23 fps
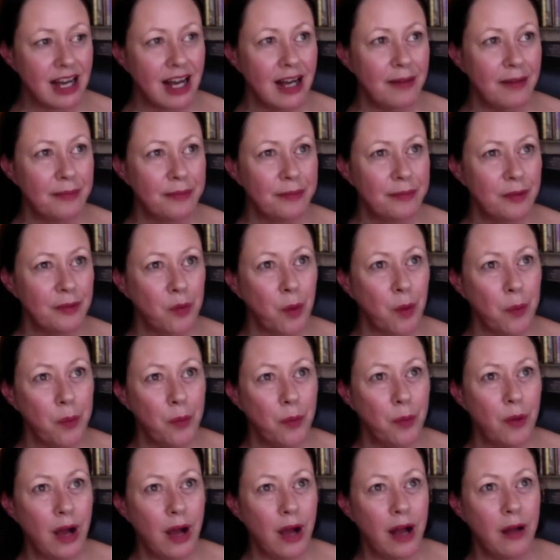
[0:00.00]
what
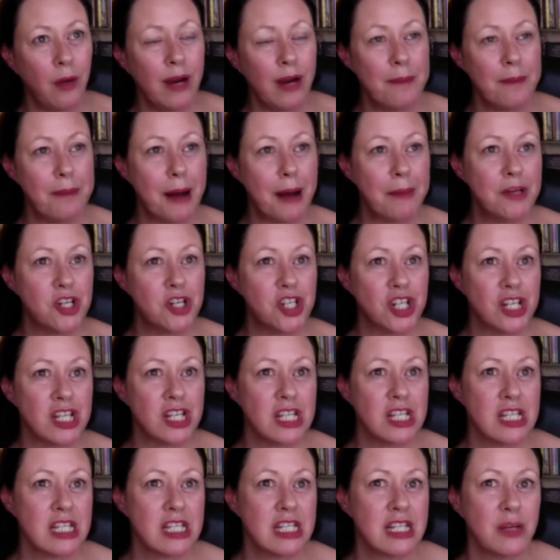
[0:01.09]
our
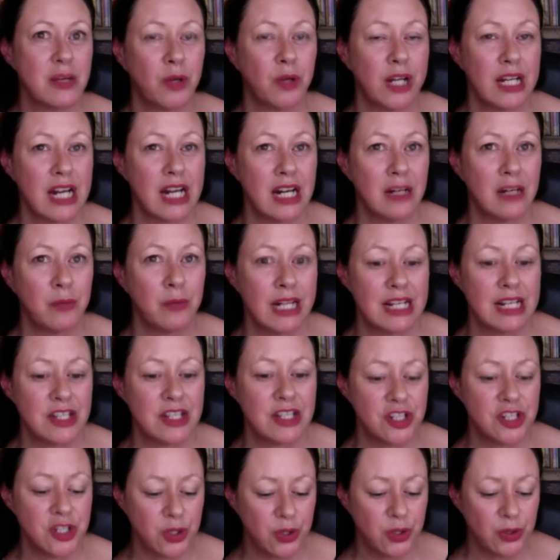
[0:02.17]
publishers wanted us to
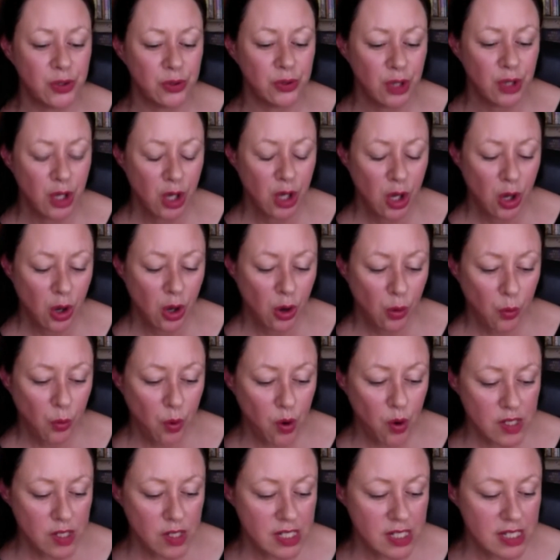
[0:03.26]
do
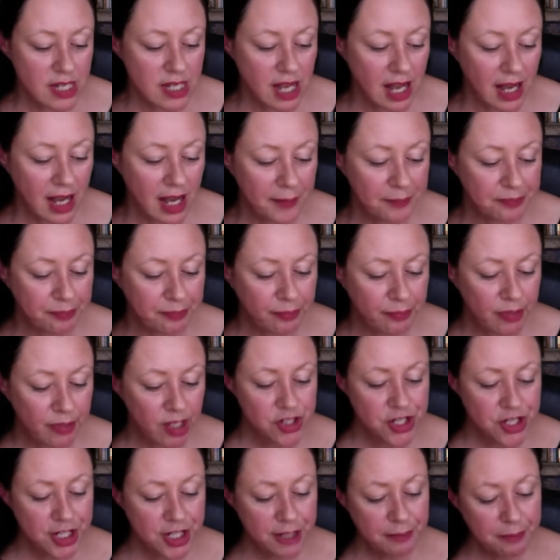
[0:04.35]
was to
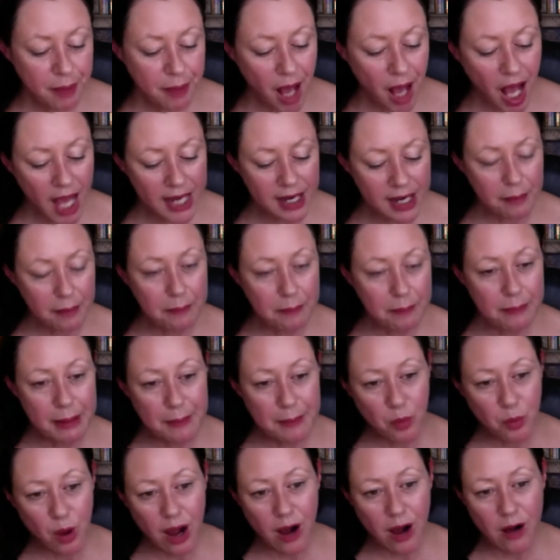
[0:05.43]
combine a
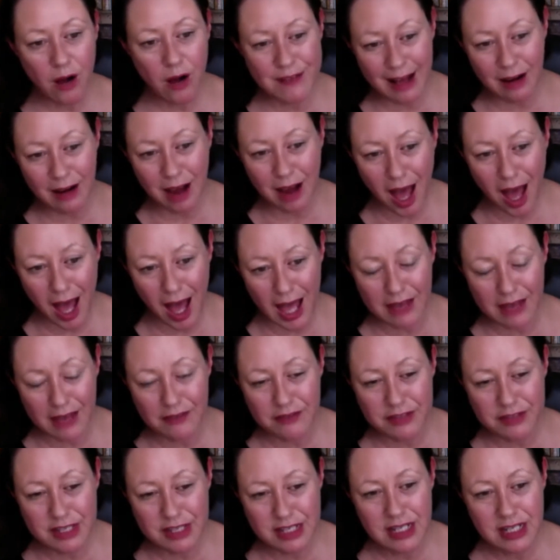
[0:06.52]
memoir of our
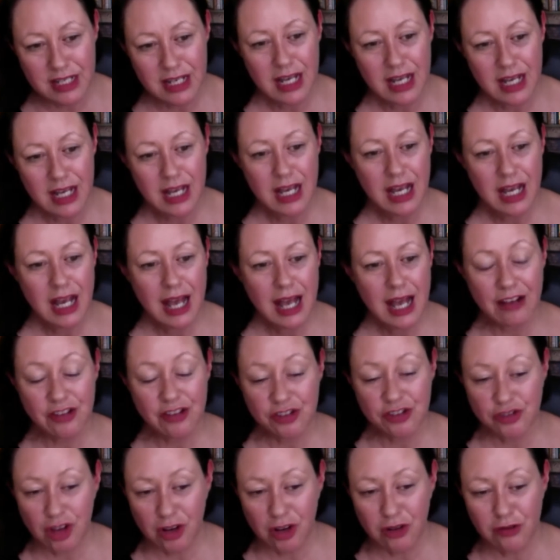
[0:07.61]
lives, our
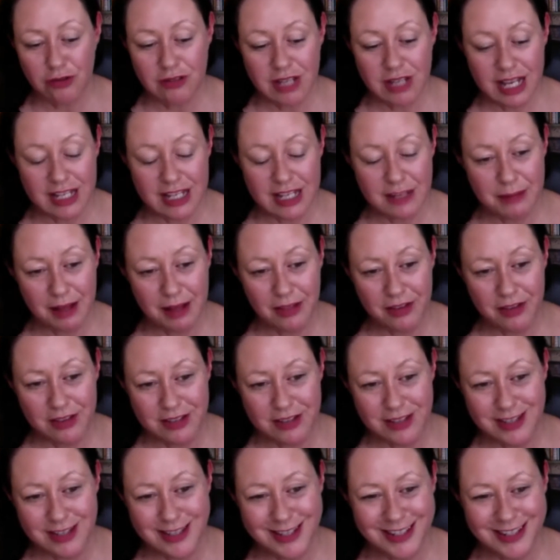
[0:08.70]
struggles as
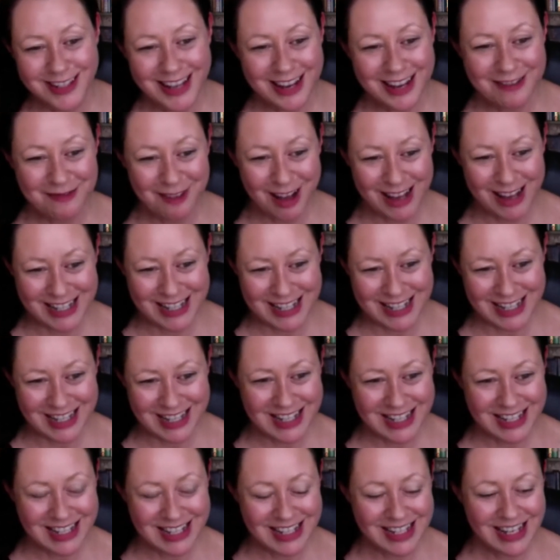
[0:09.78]
mothers and
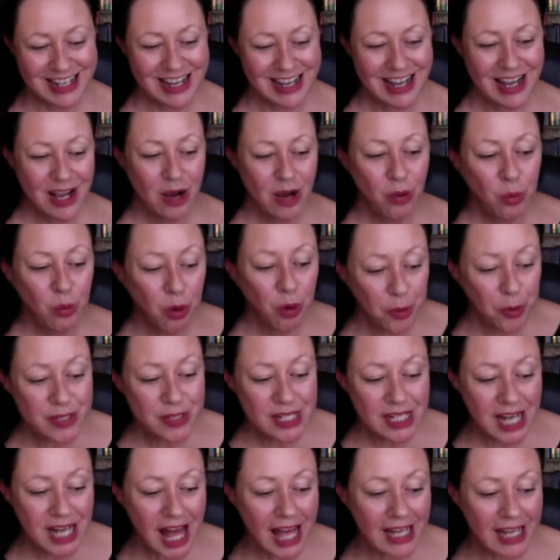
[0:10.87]
writers, what it was
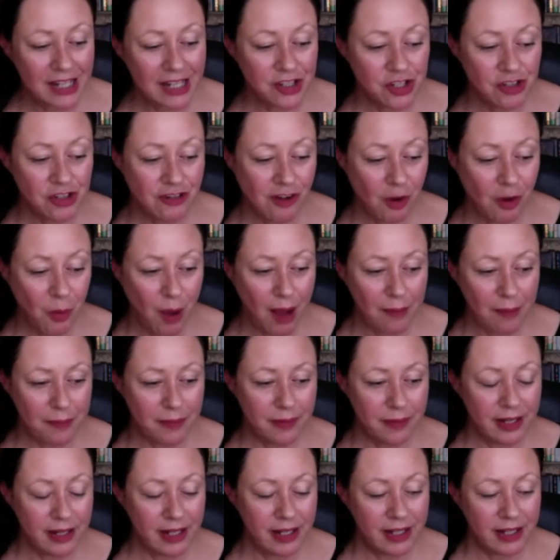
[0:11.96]
like to grow up
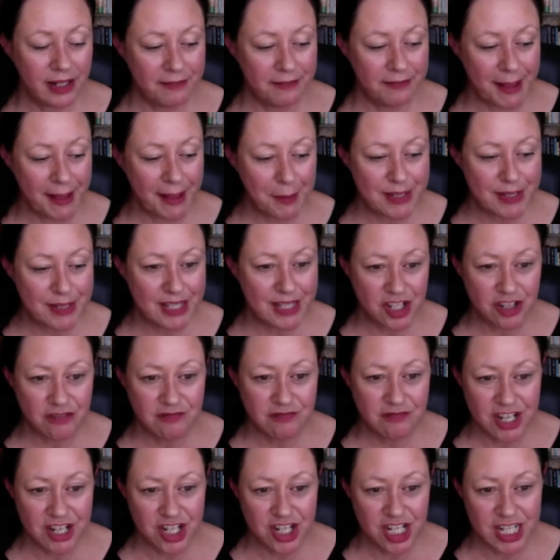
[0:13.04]
in a family with such a
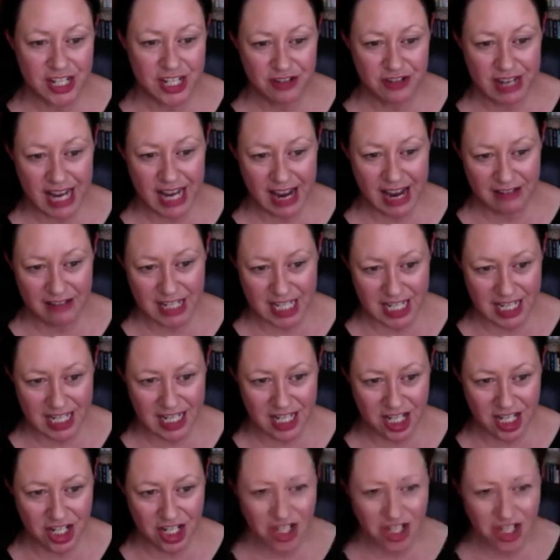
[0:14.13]
rich literary
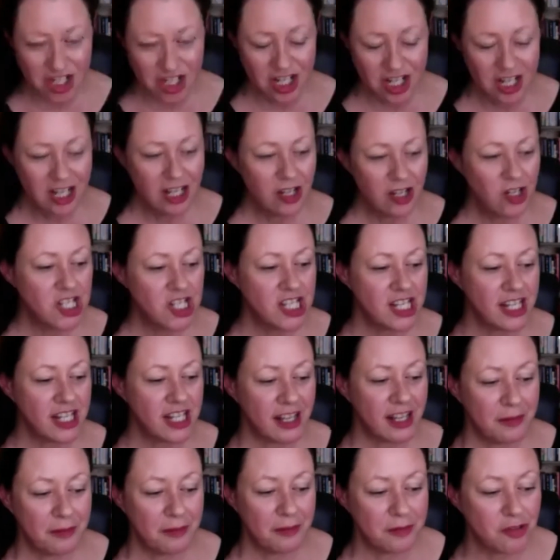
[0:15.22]
heritage, because
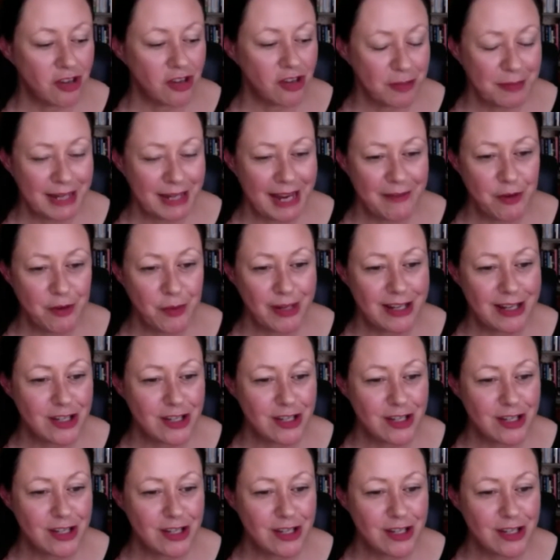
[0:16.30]
trust me, everyone is so
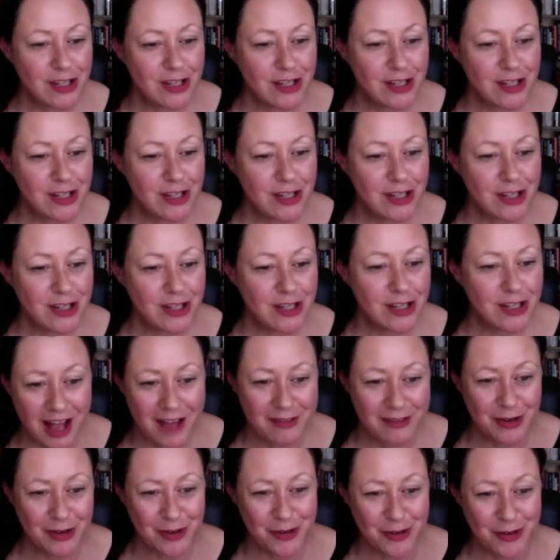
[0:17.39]
jealous of us for having
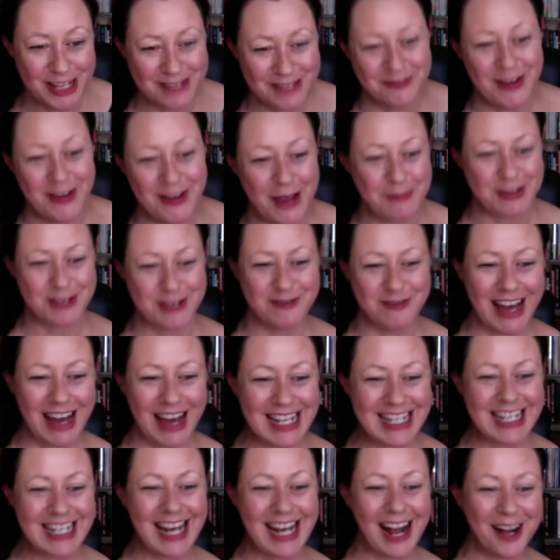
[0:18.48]
all these famous writers
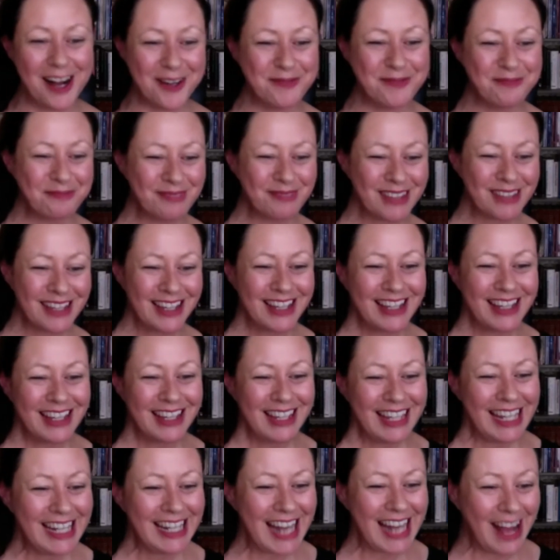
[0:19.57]
in our
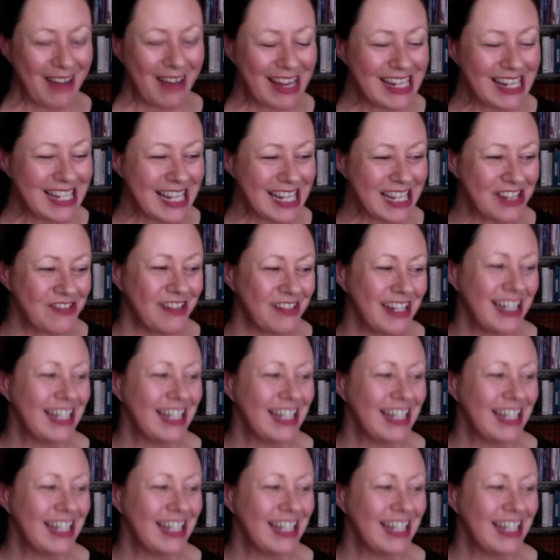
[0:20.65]
ancestry.